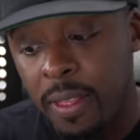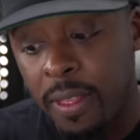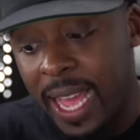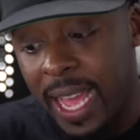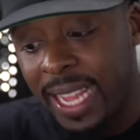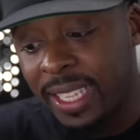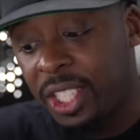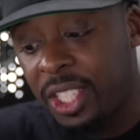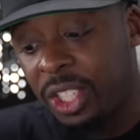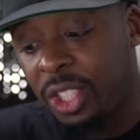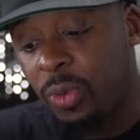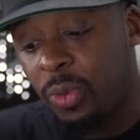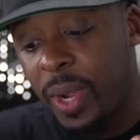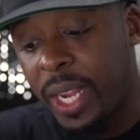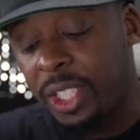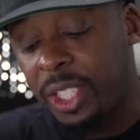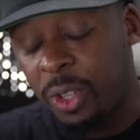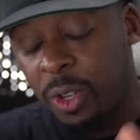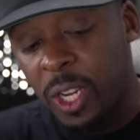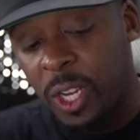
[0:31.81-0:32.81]
That
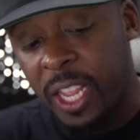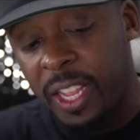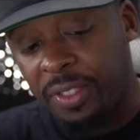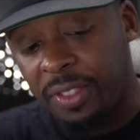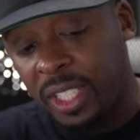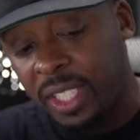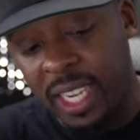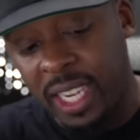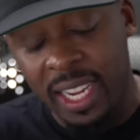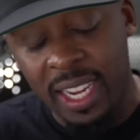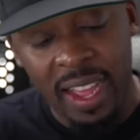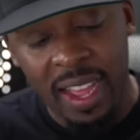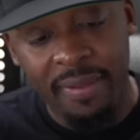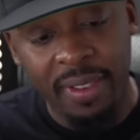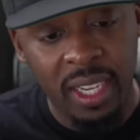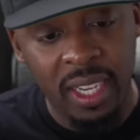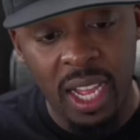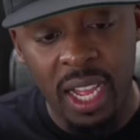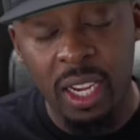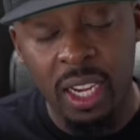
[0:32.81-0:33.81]
situation, if she didn't
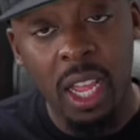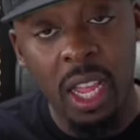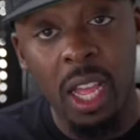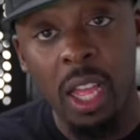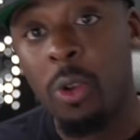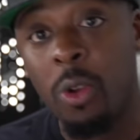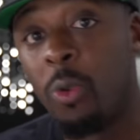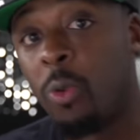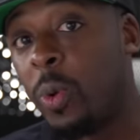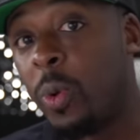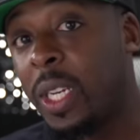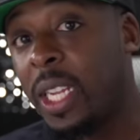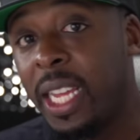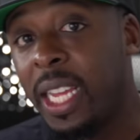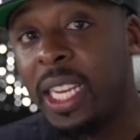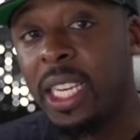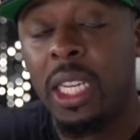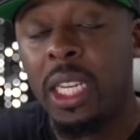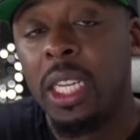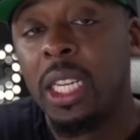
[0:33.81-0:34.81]
have a gun, would
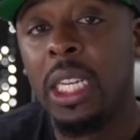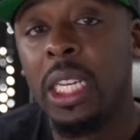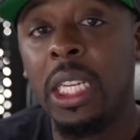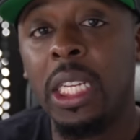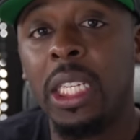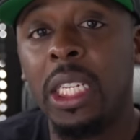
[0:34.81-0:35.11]
end